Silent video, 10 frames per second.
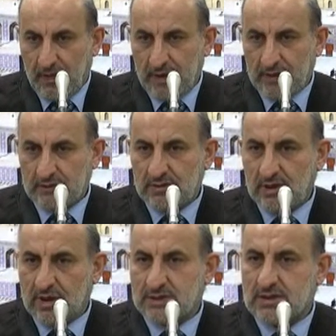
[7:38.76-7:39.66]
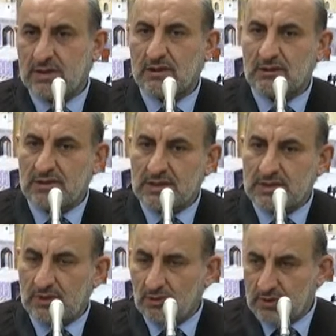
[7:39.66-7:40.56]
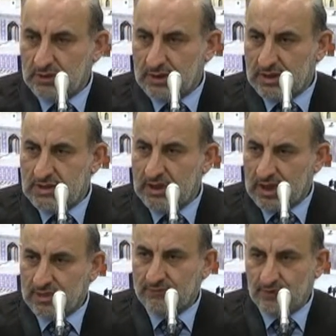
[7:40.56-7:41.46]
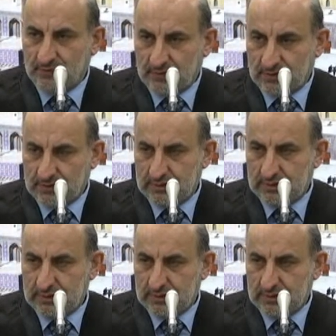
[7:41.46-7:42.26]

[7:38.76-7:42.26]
and the ulcer, let us say water, is harmful for it.